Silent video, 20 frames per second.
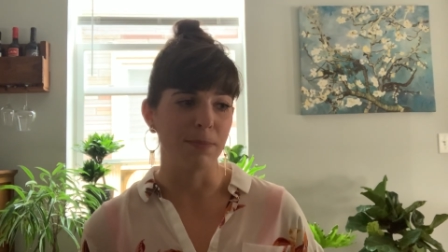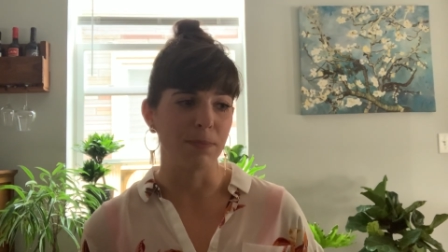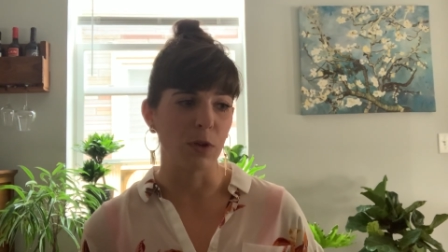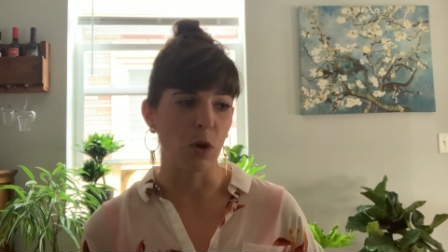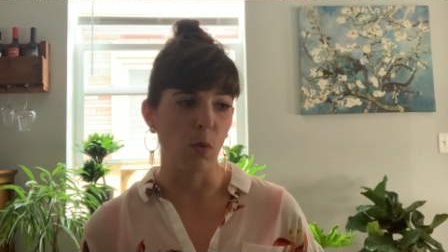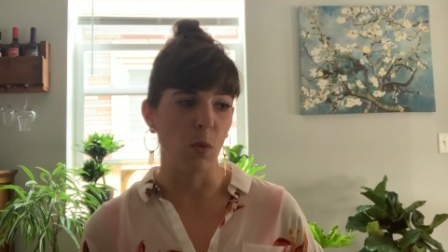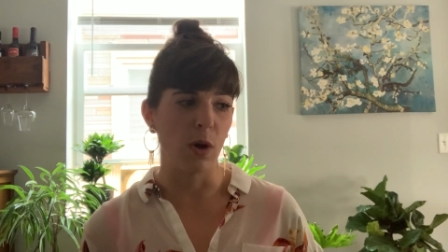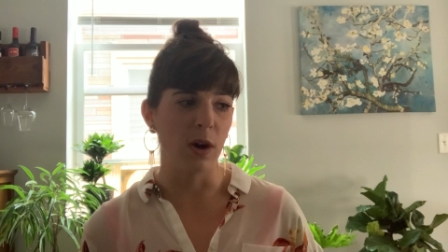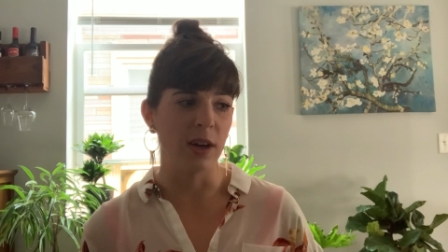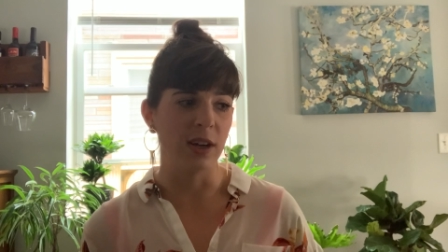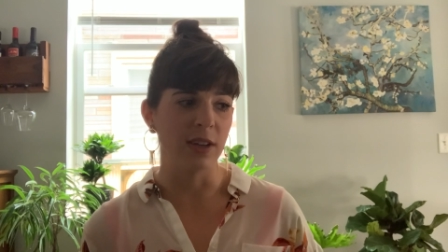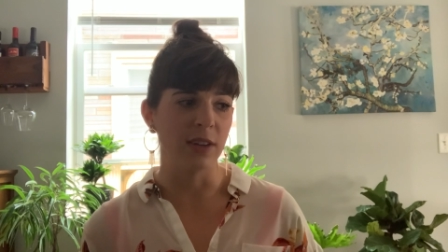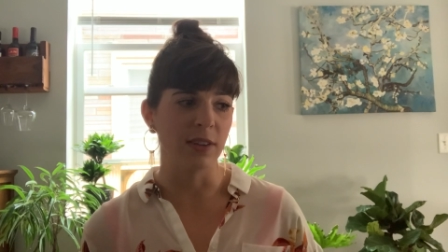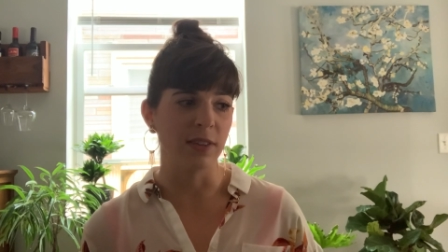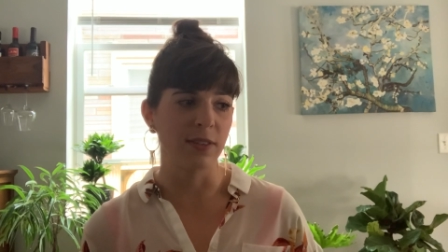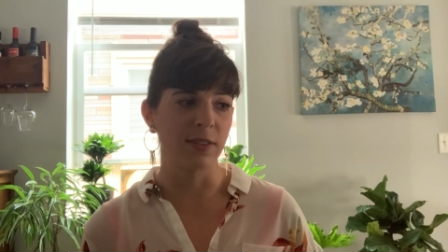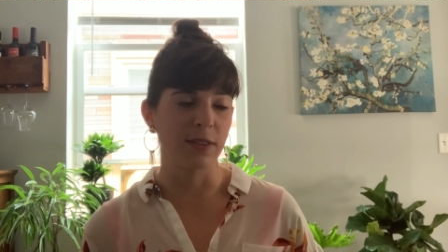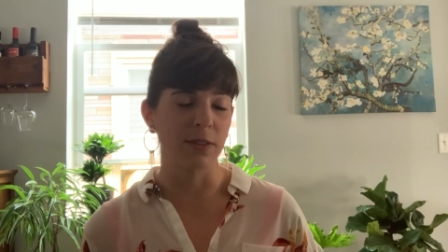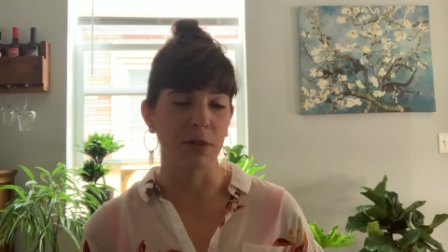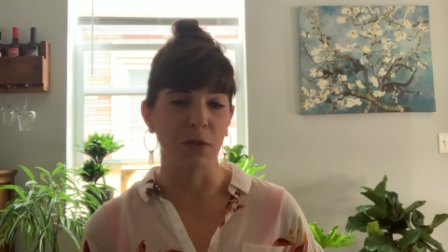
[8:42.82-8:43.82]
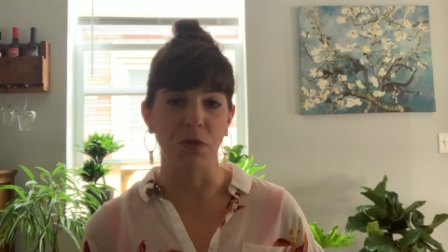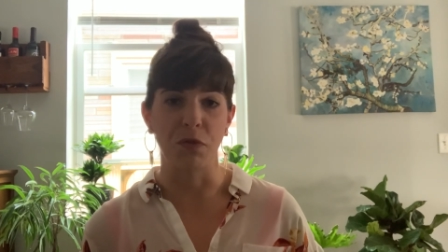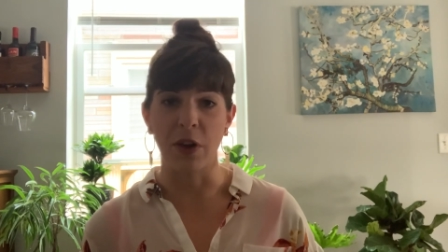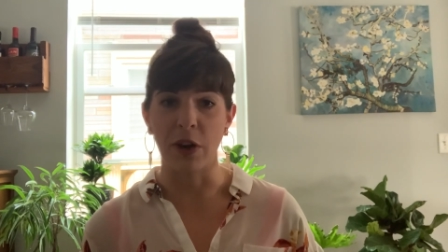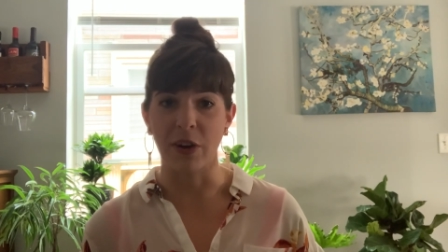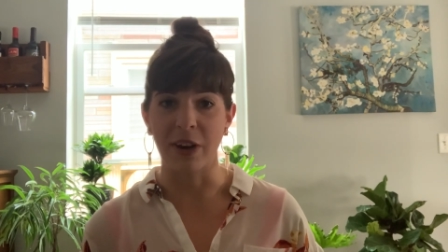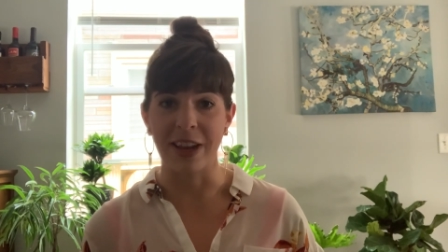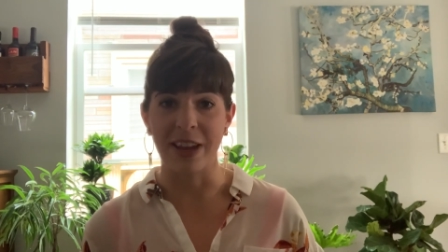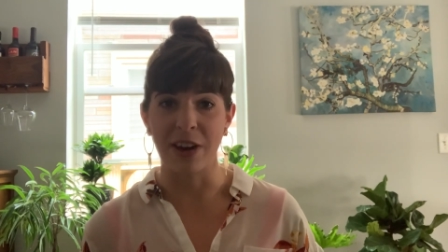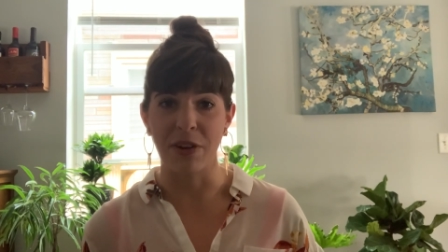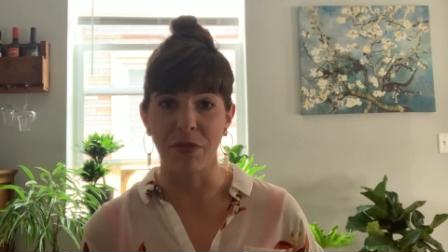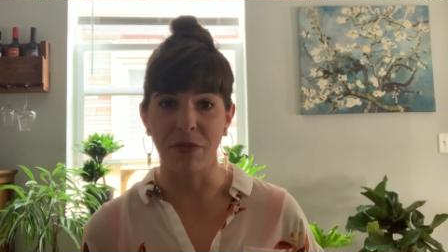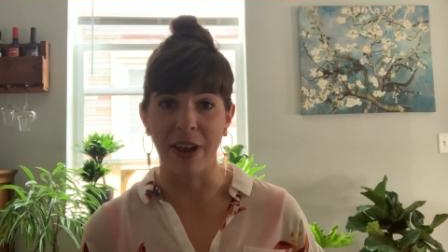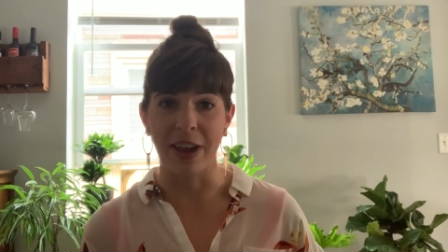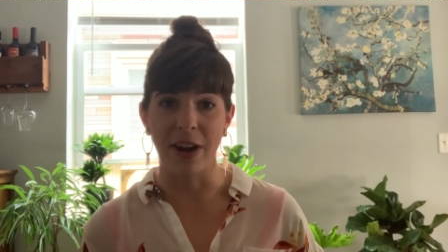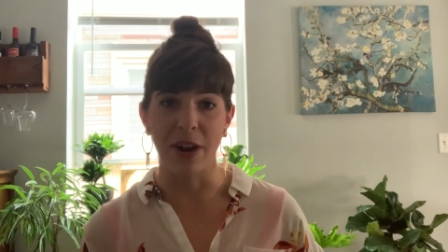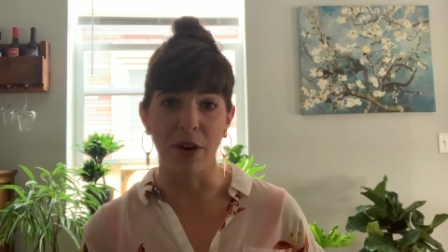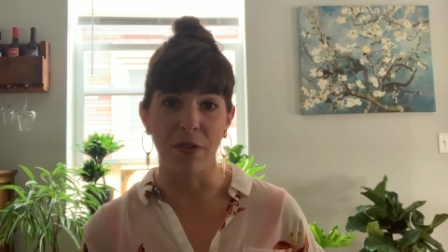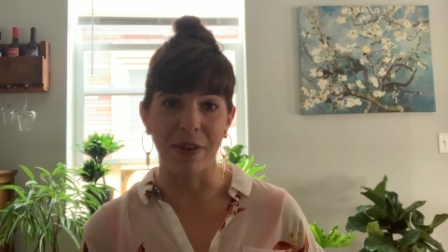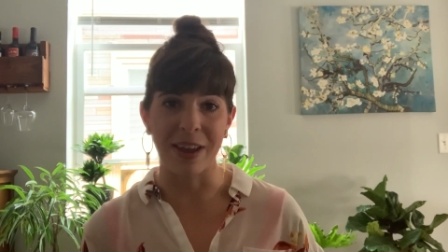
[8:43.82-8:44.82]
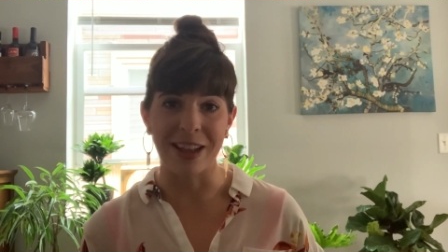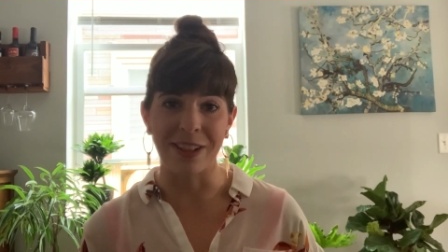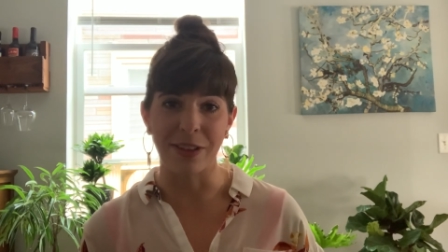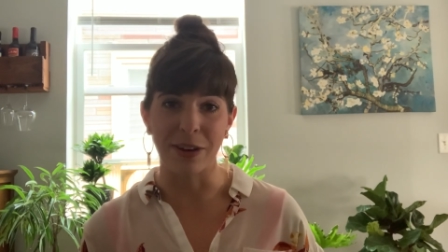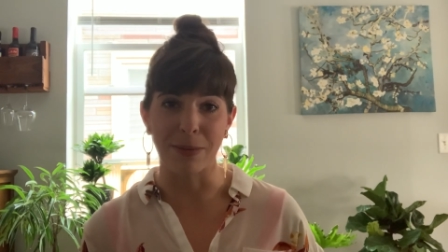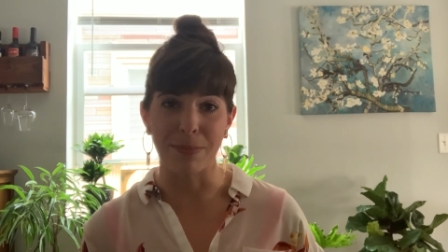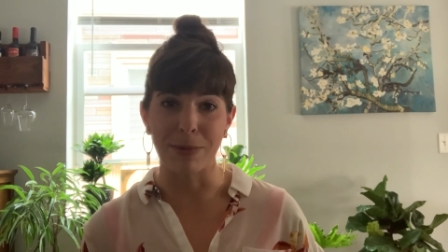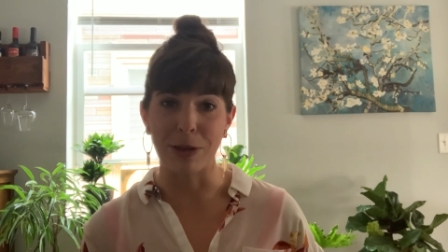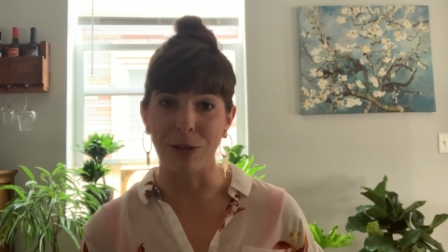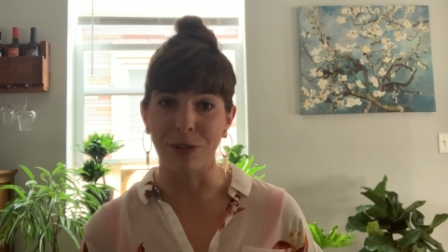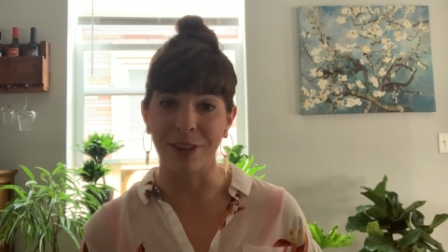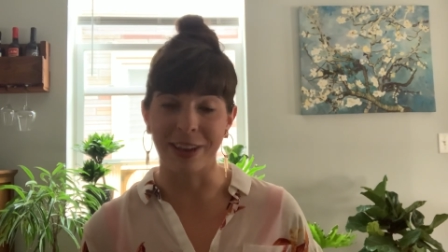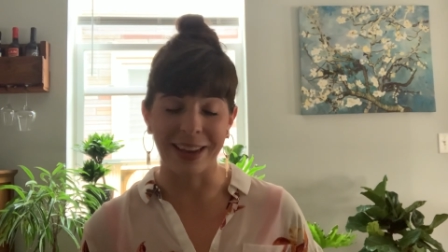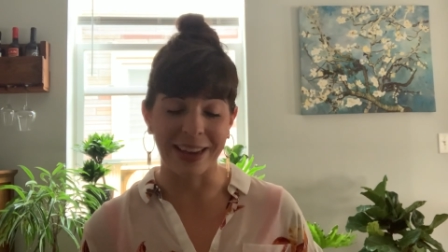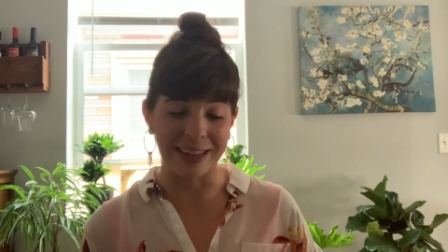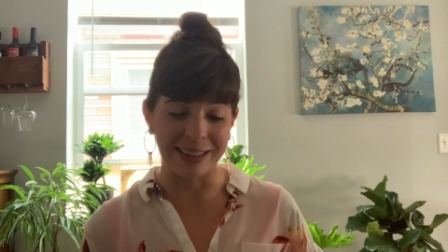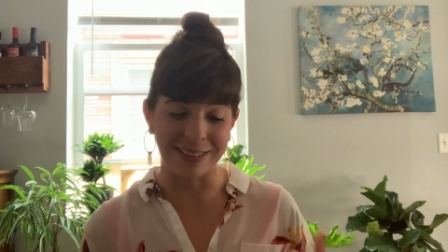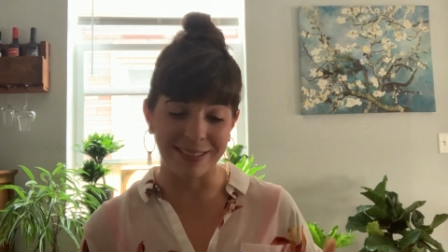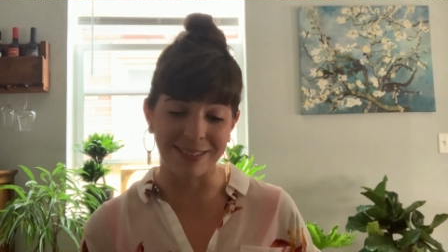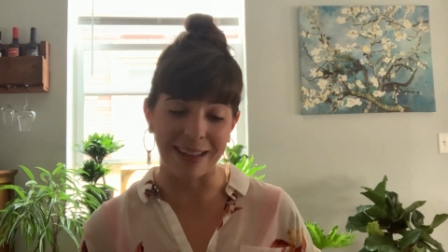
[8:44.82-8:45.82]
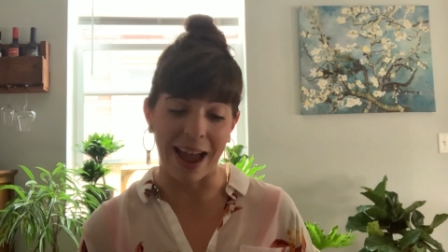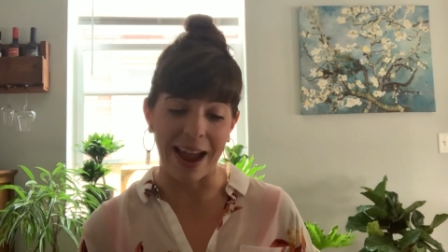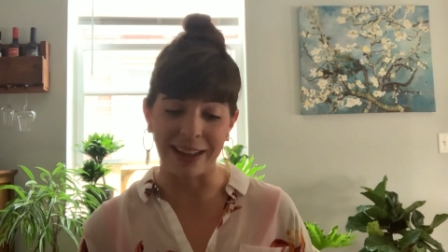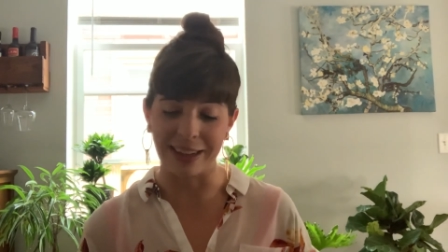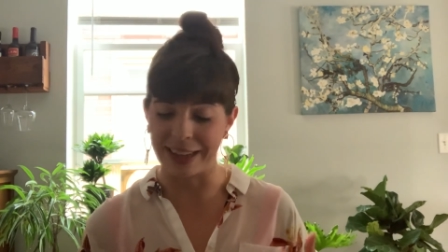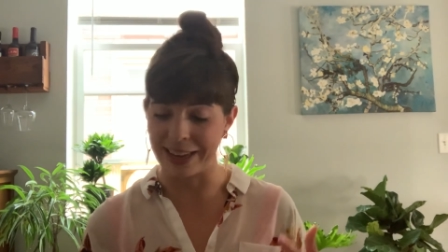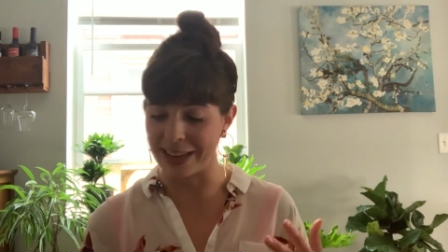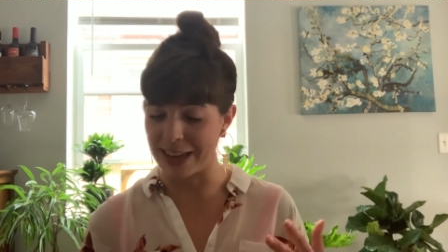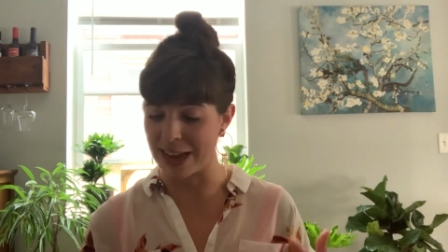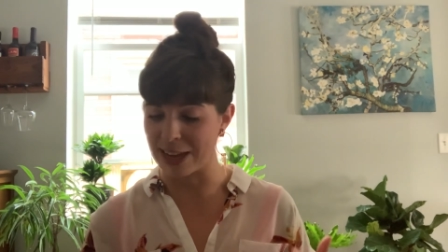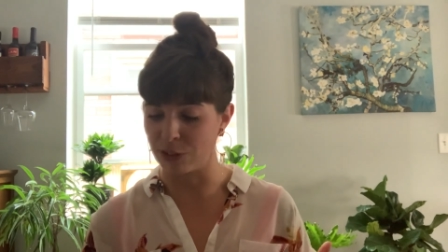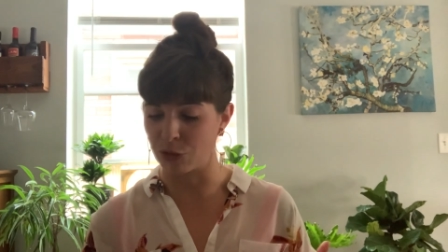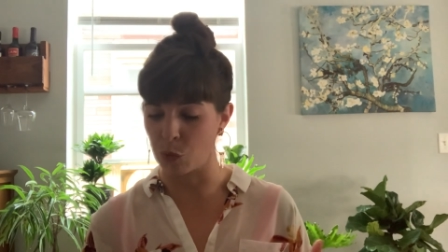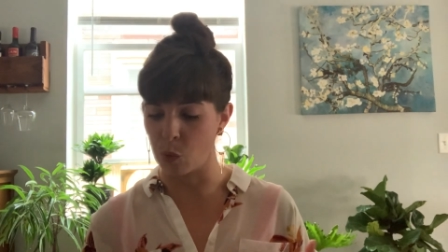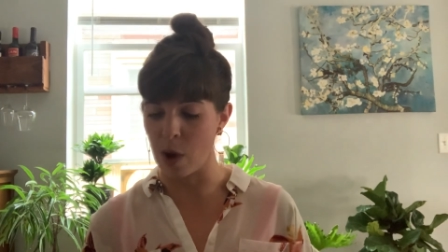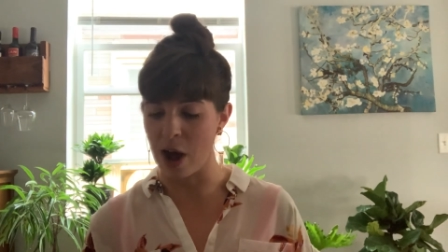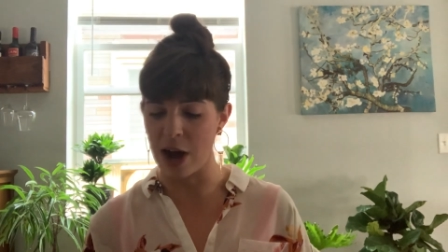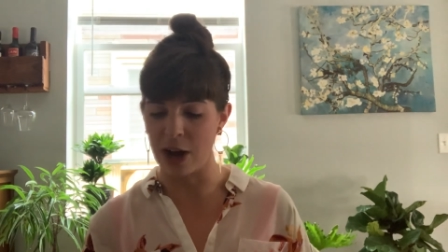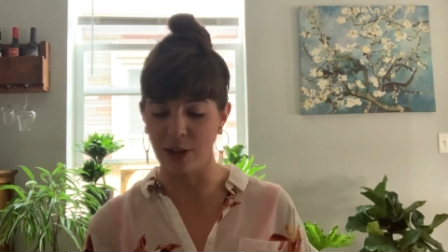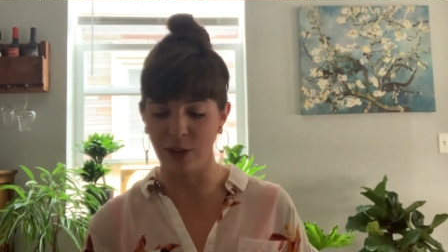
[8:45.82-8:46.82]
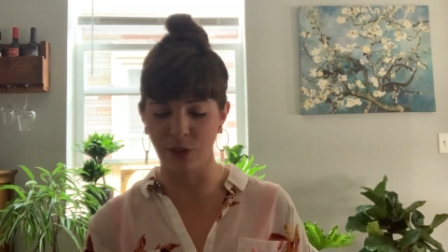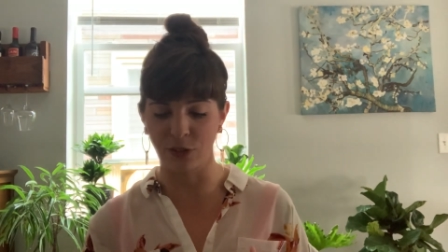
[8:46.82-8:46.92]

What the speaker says: was very innovative in their music and styling as well.